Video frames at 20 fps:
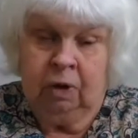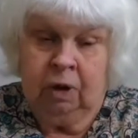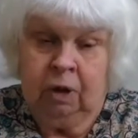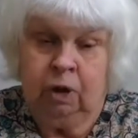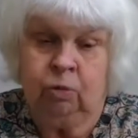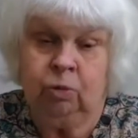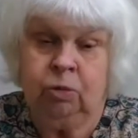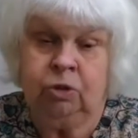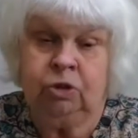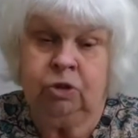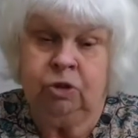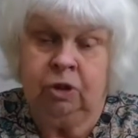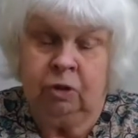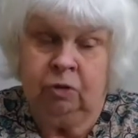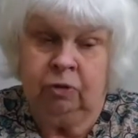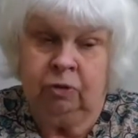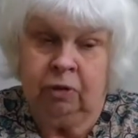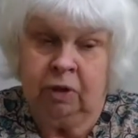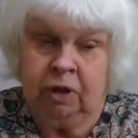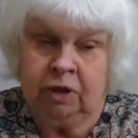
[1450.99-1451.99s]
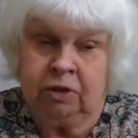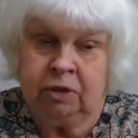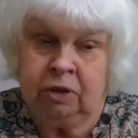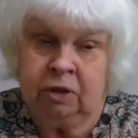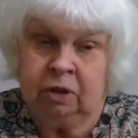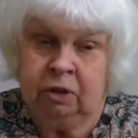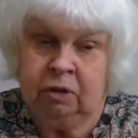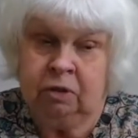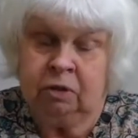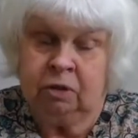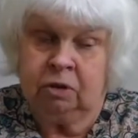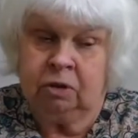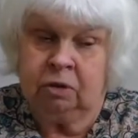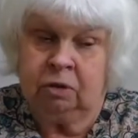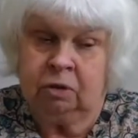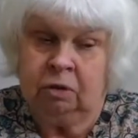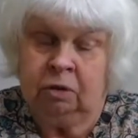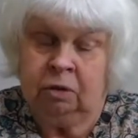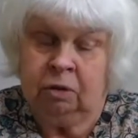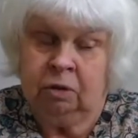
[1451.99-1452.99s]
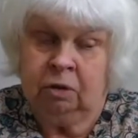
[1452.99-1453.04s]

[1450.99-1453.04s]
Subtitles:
who were due for execution